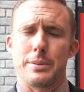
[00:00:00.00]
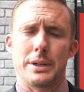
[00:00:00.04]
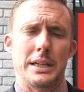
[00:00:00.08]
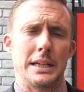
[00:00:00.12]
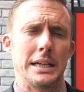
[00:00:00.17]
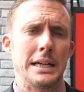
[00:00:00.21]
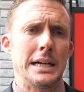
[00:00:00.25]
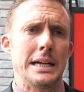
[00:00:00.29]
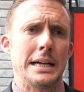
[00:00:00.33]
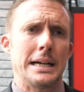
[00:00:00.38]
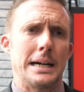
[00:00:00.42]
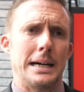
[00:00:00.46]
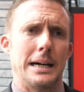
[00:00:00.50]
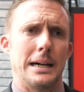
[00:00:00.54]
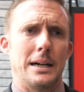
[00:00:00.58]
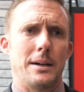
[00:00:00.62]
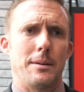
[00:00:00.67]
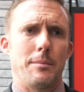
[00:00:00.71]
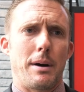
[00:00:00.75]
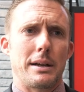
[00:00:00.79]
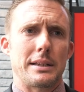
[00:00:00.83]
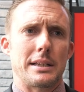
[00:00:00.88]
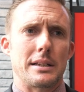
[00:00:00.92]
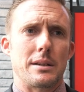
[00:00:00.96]
But
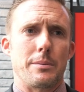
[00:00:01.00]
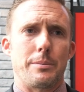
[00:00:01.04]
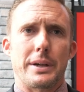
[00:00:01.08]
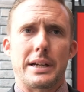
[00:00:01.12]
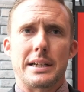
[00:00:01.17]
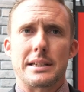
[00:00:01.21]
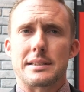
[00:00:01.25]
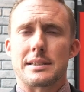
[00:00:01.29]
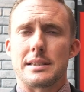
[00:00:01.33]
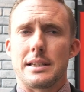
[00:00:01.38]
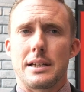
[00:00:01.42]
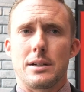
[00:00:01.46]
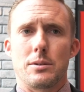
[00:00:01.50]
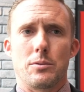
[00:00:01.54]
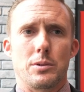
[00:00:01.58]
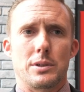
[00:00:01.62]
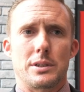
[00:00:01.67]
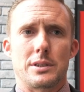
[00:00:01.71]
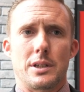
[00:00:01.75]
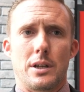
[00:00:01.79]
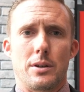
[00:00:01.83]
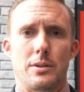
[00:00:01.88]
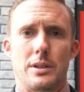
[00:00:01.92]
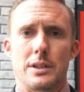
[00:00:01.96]
I think the biggest thing
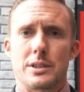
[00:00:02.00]
was, you know,